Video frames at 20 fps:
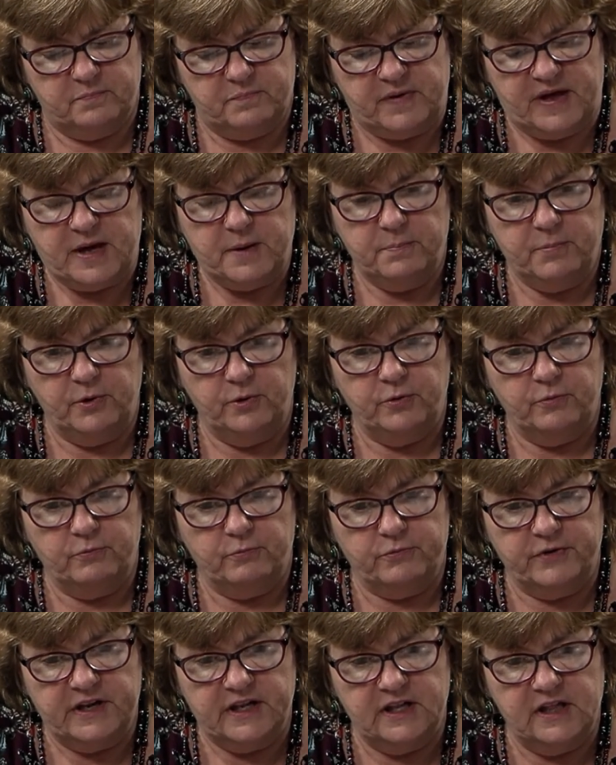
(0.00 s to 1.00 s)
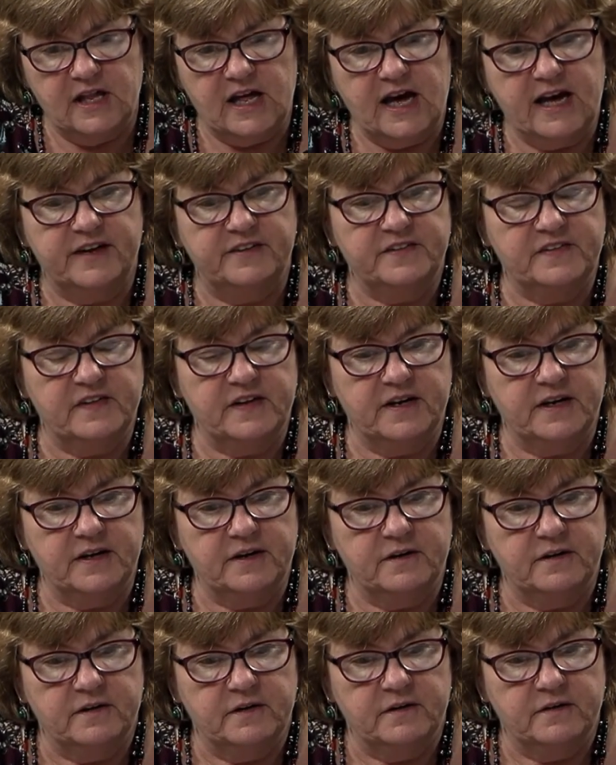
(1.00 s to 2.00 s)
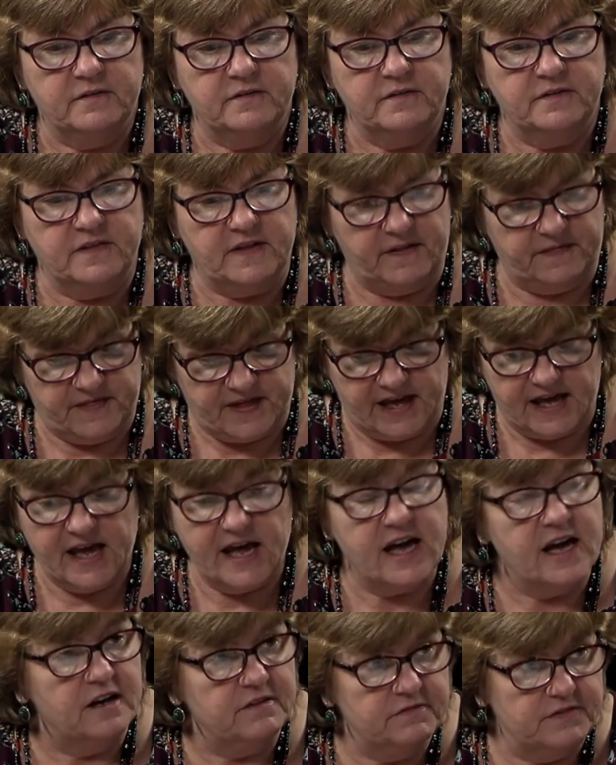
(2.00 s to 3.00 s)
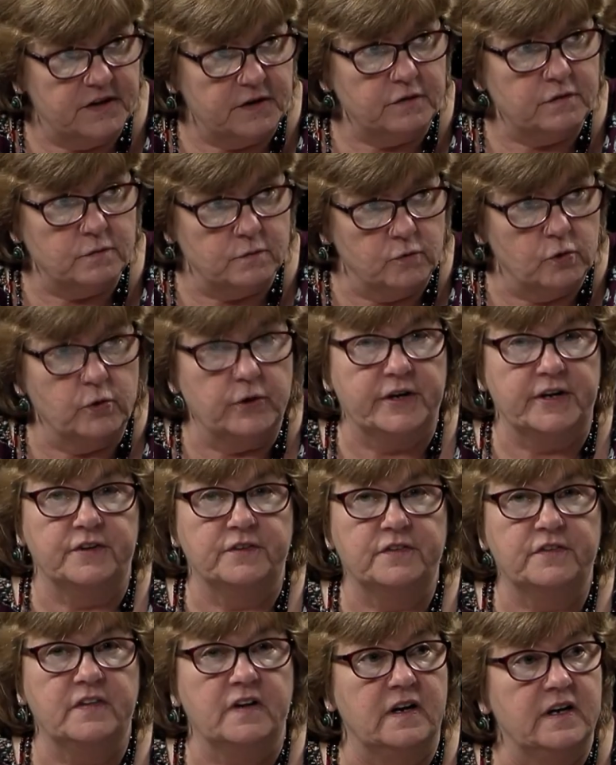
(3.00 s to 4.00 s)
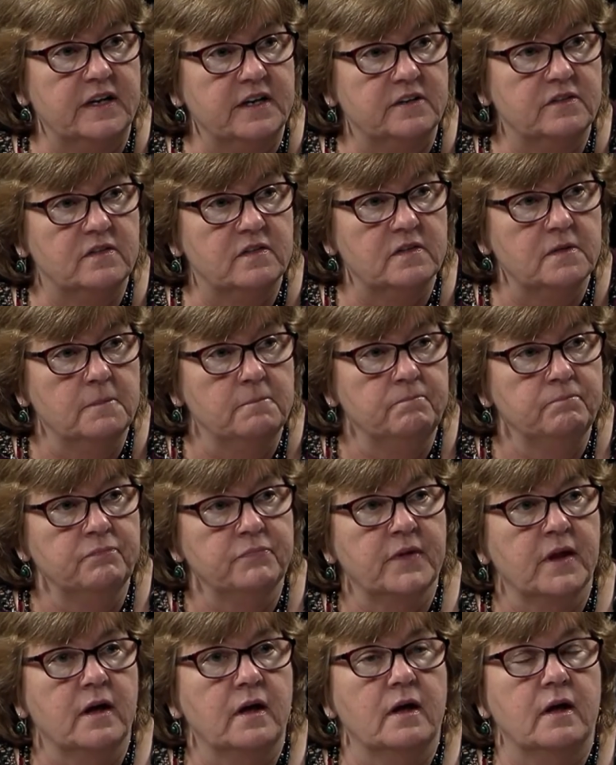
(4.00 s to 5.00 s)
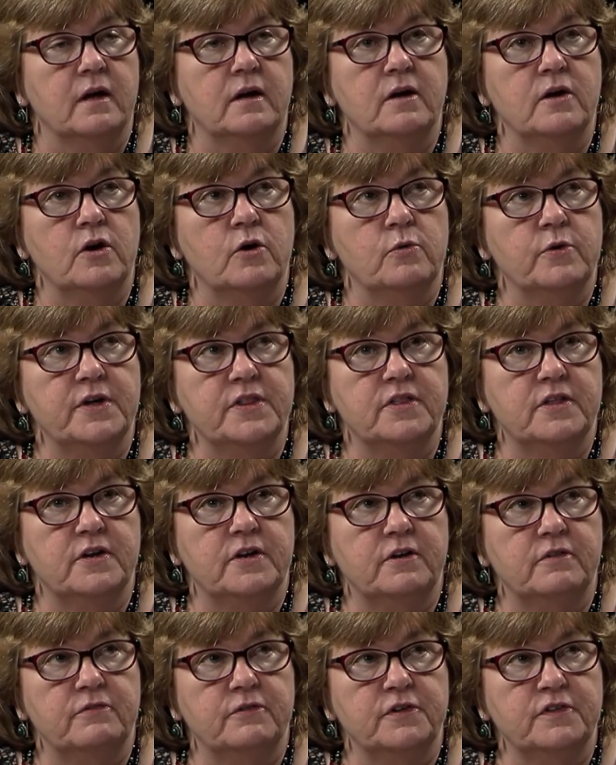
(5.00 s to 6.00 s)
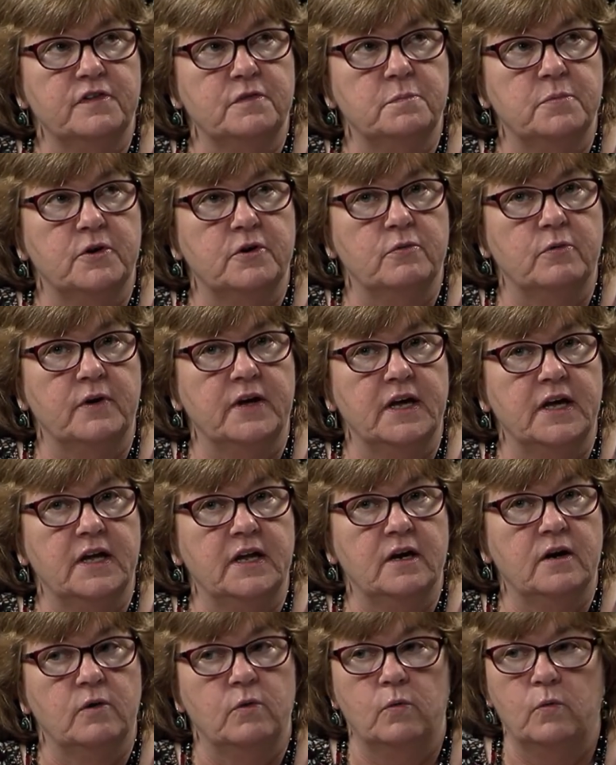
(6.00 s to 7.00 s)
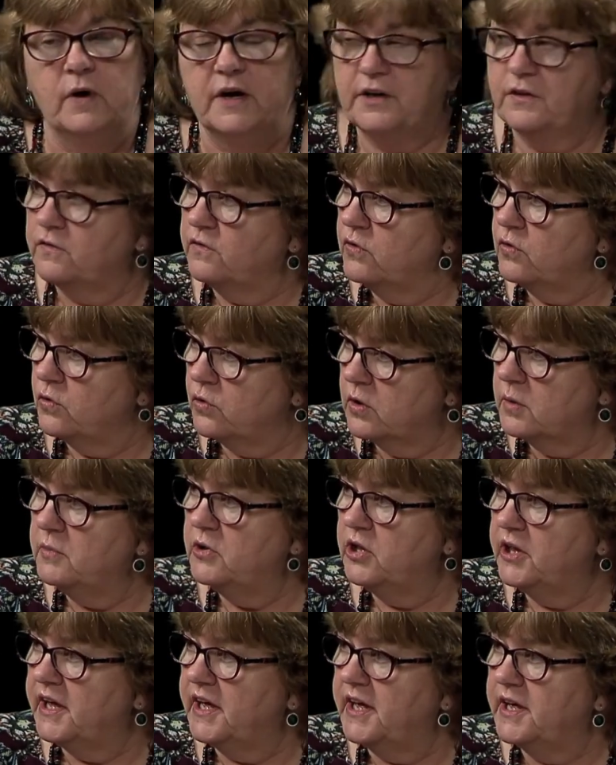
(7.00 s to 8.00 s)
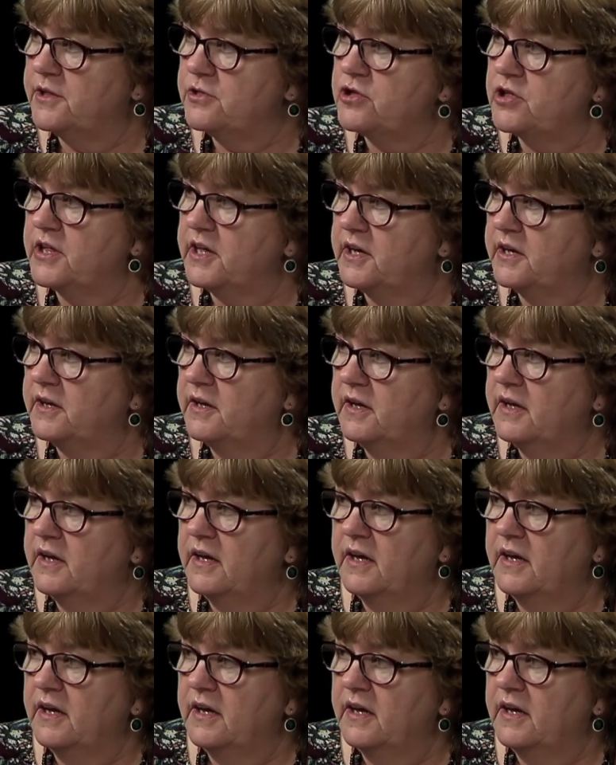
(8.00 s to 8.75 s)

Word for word: people realizing that they have these warning signs knowing the difference between what's normal aging